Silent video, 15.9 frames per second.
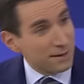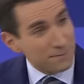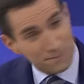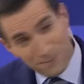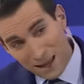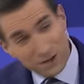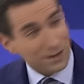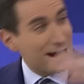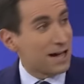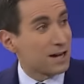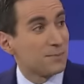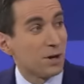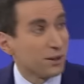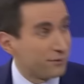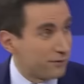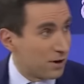Boehner got him
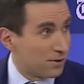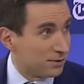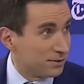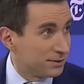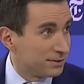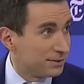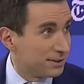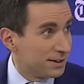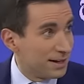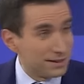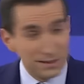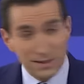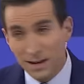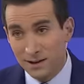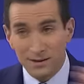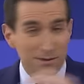on the phone and
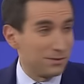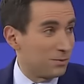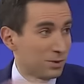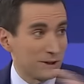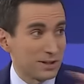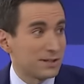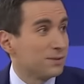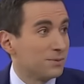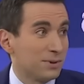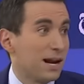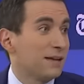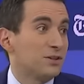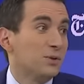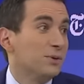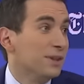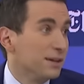said, we're not
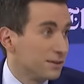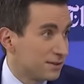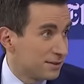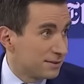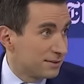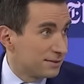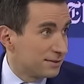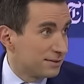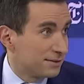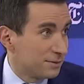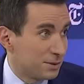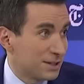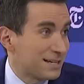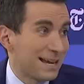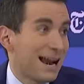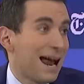doing this. We're
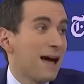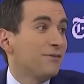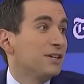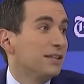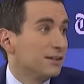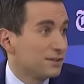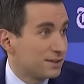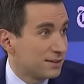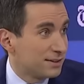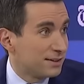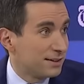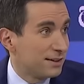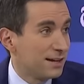just not having this.